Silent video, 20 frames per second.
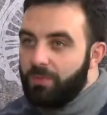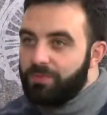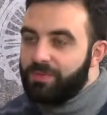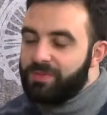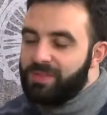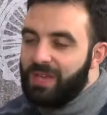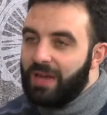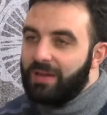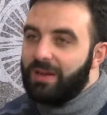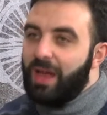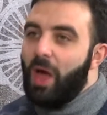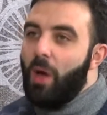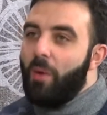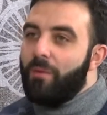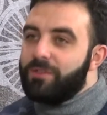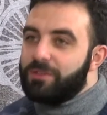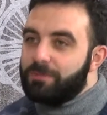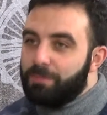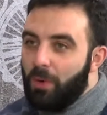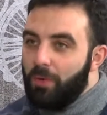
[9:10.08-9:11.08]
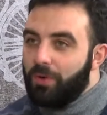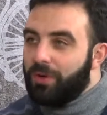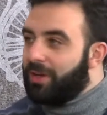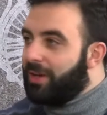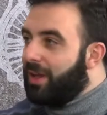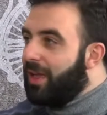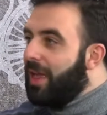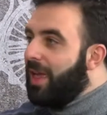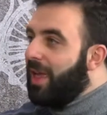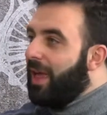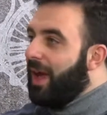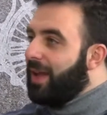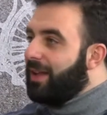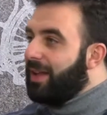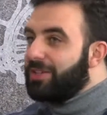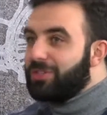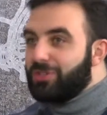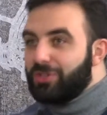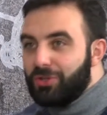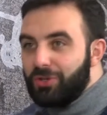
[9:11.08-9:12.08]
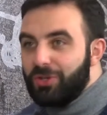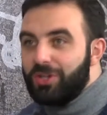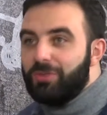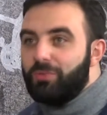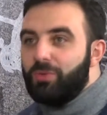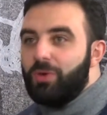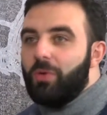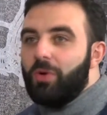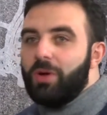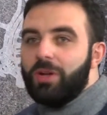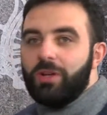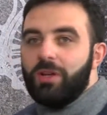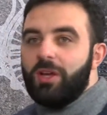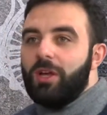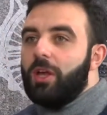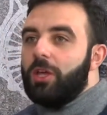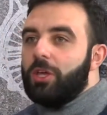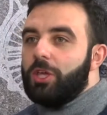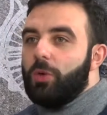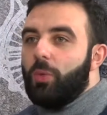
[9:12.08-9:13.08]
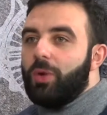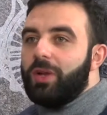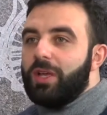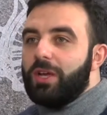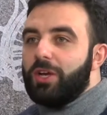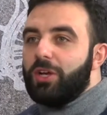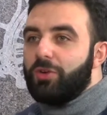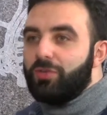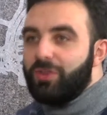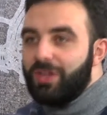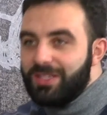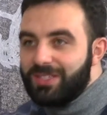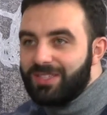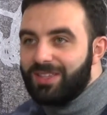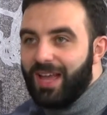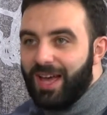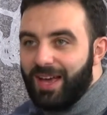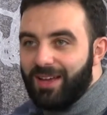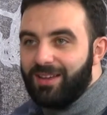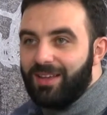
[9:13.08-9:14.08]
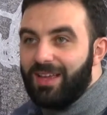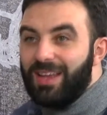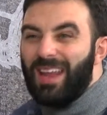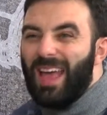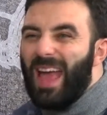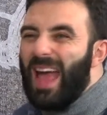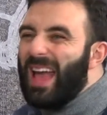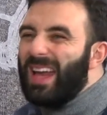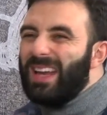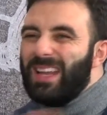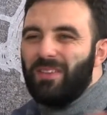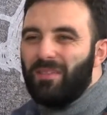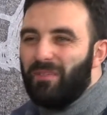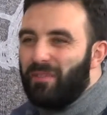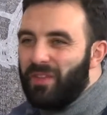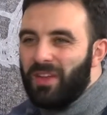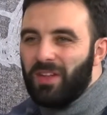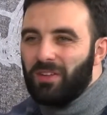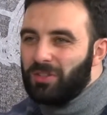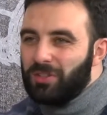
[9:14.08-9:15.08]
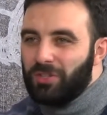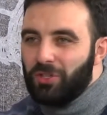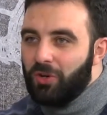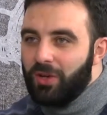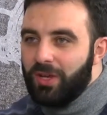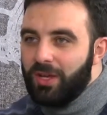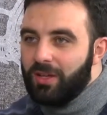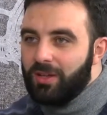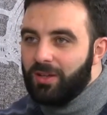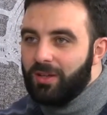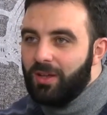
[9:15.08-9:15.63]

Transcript: sat down, we've spoken, and that's good. You want to increase that in any field you're in,